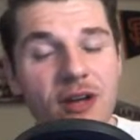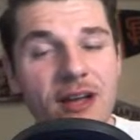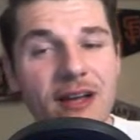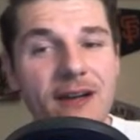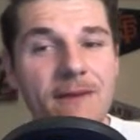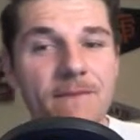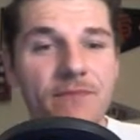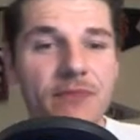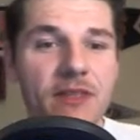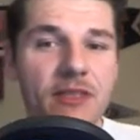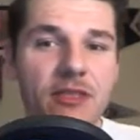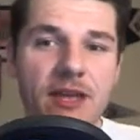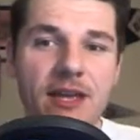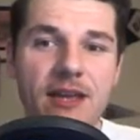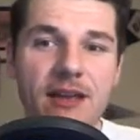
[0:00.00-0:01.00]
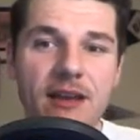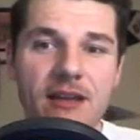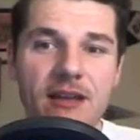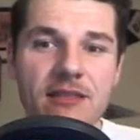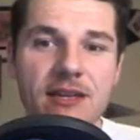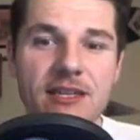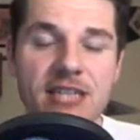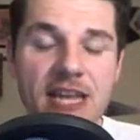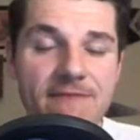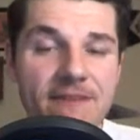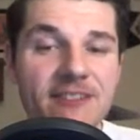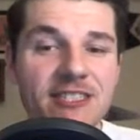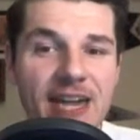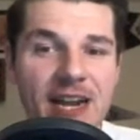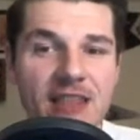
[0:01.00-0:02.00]
the defensive
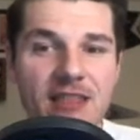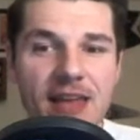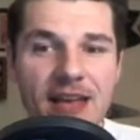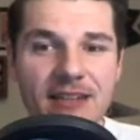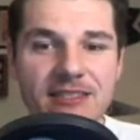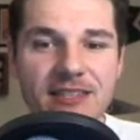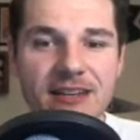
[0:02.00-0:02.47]
side of things.